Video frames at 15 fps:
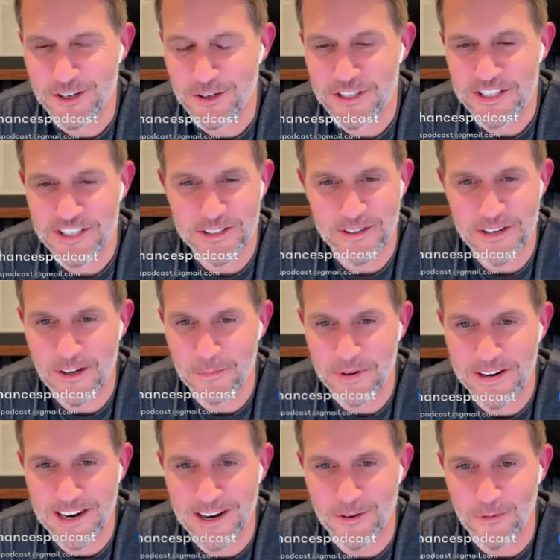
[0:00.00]
you're still
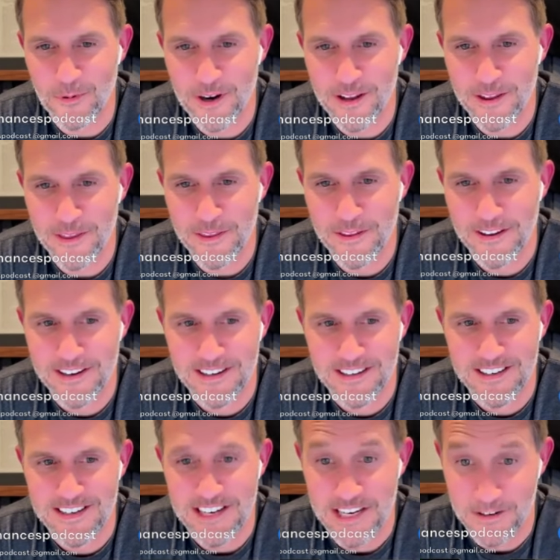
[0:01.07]
helping out with how
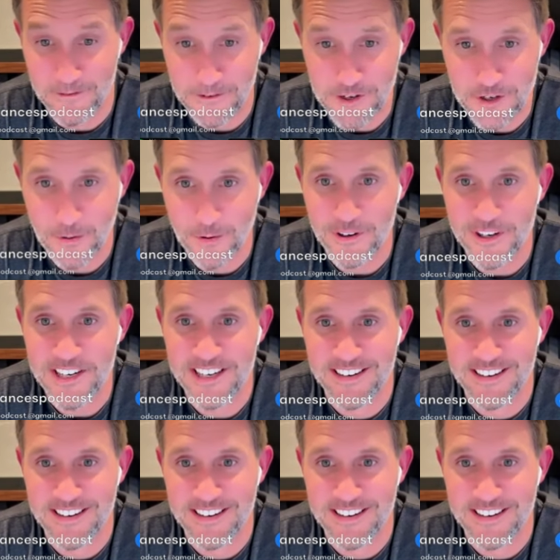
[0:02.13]
much is a platoon